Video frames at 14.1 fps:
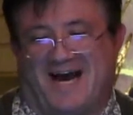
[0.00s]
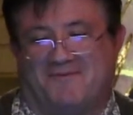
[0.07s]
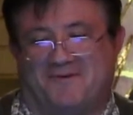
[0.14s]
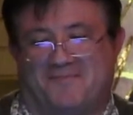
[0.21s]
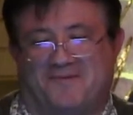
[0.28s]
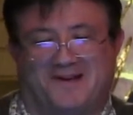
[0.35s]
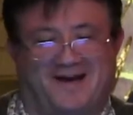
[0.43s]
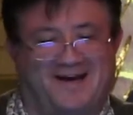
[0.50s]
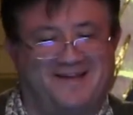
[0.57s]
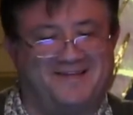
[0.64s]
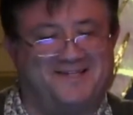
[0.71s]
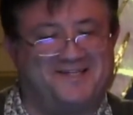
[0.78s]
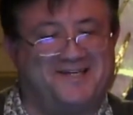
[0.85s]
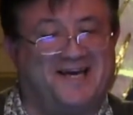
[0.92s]
I
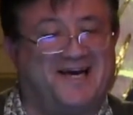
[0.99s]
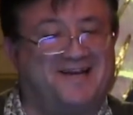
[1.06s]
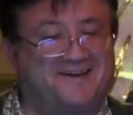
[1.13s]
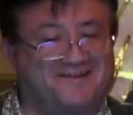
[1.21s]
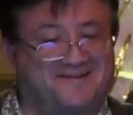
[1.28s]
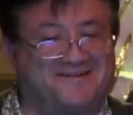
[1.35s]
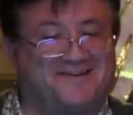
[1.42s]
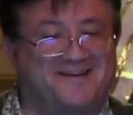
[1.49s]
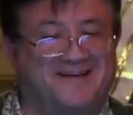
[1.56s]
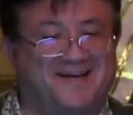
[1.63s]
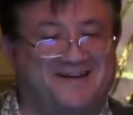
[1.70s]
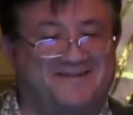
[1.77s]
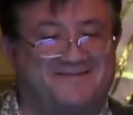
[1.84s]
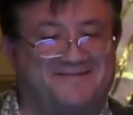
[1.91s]
replied that she had to learn to
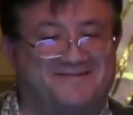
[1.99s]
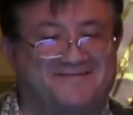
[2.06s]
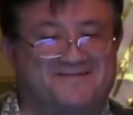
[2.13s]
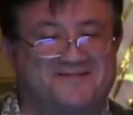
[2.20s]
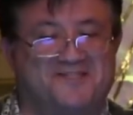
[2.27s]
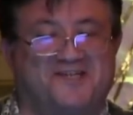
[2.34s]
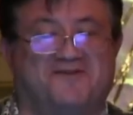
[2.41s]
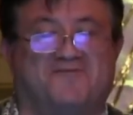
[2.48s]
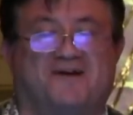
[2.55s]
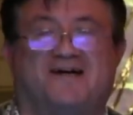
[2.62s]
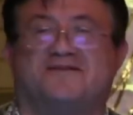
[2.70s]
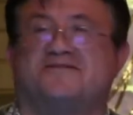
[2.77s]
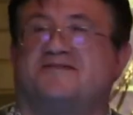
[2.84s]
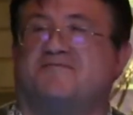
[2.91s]
let go. She
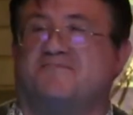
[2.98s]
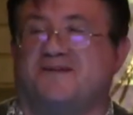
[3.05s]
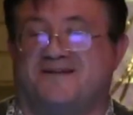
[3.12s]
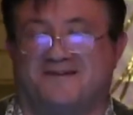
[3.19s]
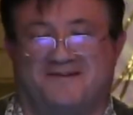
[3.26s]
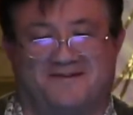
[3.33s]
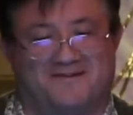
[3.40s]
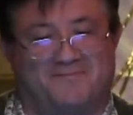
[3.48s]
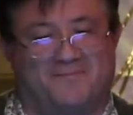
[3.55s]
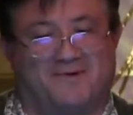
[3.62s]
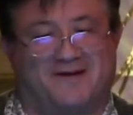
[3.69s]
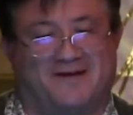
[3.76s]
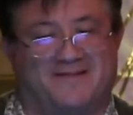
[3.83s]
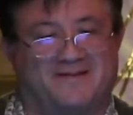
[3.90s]
growled something under her
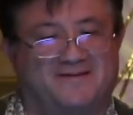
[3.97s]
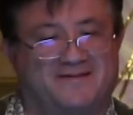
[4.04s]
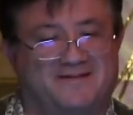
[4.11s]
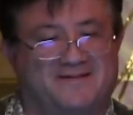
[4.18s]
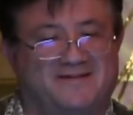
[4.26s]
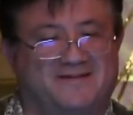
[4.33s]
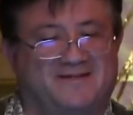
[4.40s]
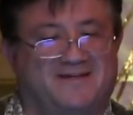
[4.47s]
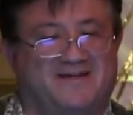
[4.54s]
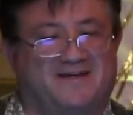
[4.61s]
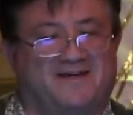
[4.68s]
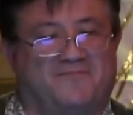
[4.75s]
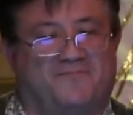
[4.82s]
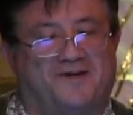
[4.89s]
breath.
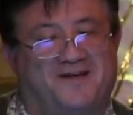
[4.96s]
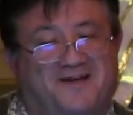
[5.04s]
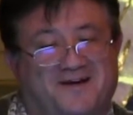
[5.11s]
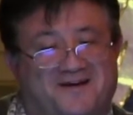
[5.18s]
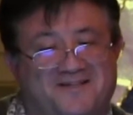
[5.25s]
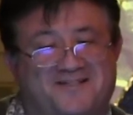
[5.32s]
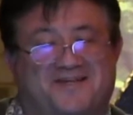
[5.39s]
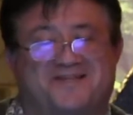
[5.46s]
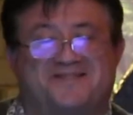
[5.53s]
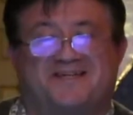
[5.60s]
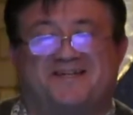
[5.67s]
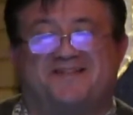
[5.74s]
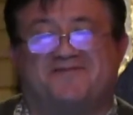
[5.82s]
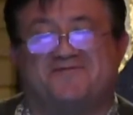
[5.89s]
Brittany also
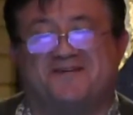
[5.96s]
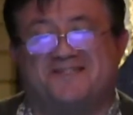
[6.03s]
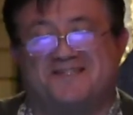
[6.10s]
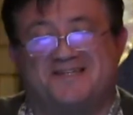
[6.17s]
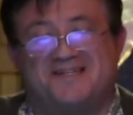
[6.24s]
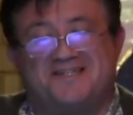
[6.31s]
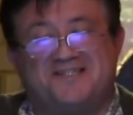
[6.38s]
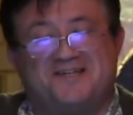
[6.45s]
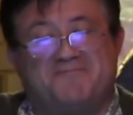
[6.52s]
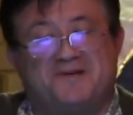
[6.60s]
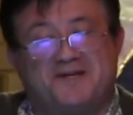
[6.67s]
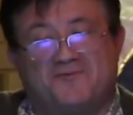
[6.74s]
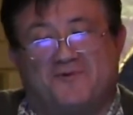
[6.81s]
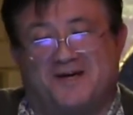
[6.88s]
said that recently
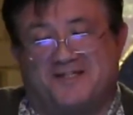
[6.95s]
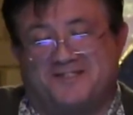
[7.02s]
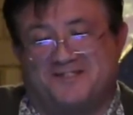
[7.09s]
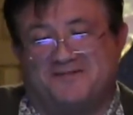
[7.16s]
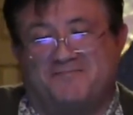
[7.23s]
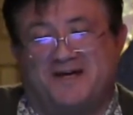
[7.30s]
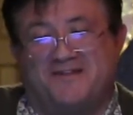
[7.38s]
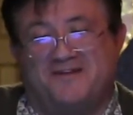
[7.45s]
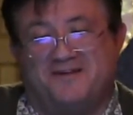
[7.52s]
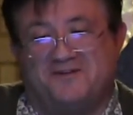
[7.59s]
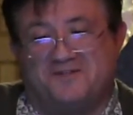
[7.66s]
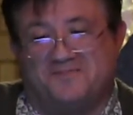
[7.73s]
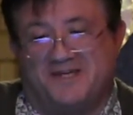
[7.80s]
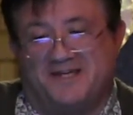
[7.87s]
she'd been questioned by
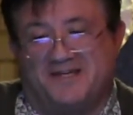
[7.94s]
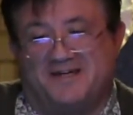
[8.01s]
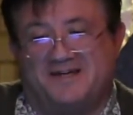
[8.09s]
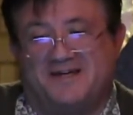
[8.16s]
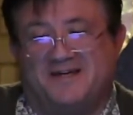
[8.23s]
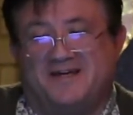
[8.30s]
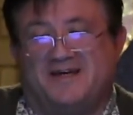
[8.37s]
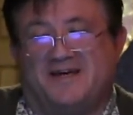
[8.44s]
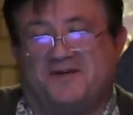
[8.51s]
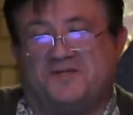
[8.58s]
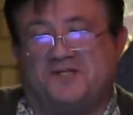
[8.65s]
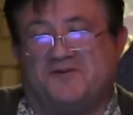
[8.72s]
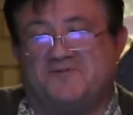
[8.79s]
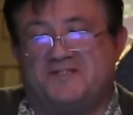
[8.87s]
the news media
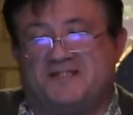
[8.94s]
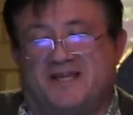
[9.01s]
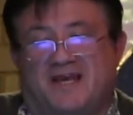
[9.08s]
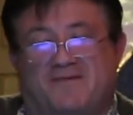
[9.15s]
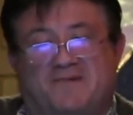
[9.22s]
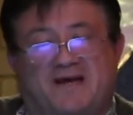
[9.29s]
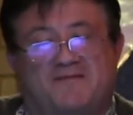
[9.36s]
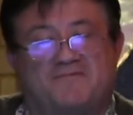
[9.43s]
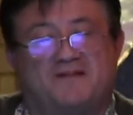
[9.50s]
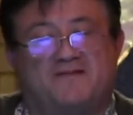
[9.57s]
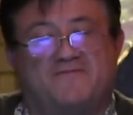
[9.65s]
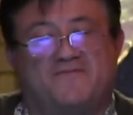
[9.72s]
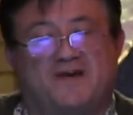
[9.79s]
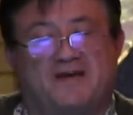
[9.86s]
if she was named
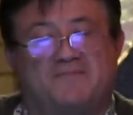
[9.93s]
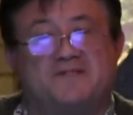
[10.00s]
after the